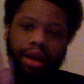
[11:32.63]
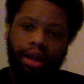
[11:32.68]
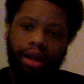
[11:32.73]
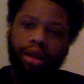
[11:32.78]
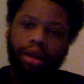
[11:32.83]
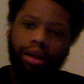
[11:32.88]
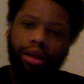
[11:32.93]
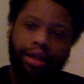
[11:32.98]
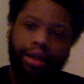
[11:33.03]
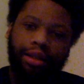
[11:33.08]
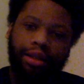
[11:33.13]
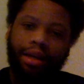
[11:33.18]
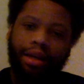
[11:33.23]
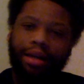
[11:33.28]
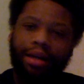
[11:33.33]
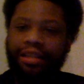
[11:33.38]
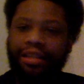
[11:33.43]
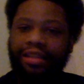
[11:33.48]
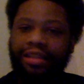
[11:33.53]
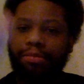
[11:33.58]
Look at that.
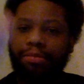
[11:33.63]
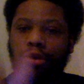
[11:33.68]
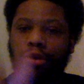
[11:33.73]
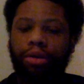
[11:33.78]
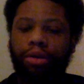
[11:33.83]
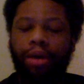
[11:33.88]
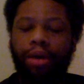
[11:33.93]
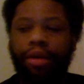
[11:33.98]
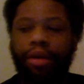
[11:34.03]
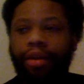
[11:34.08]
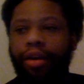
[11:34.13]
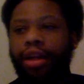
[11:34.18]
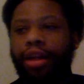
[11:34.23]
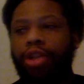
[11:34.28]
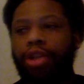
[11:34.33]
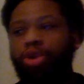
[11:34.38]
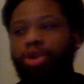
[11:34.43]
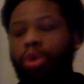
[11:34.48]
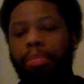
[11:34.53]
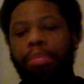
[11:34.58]
That's smart right there.
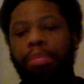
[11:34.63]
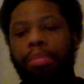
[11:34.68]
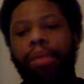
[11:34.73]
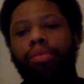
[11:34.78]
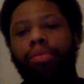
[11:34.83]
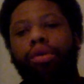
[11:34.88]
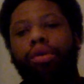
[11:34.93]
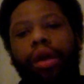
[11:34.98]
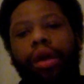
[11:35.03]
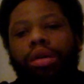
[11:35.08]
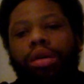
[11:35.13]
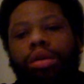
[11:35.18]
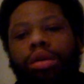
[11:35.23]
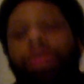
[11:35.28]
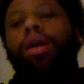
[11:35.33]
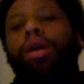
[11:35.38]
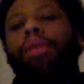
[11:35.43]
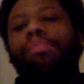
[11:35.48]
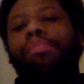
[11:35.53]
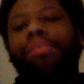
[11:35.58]
Get you a big boy.
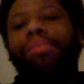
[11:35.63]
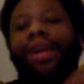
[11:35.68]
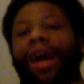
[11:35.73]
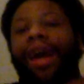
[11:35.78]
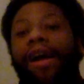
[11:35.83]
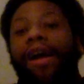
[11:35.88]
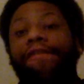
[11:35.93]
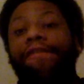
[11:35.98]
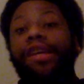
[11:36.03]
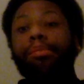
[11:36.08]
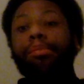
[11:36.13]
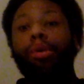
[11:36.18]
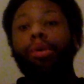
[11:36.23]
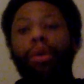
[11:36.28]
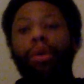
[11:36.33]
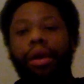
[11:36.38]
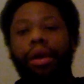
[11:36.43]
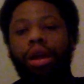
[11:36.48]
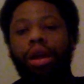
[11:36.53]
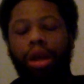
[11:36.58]
A big, hefty boy.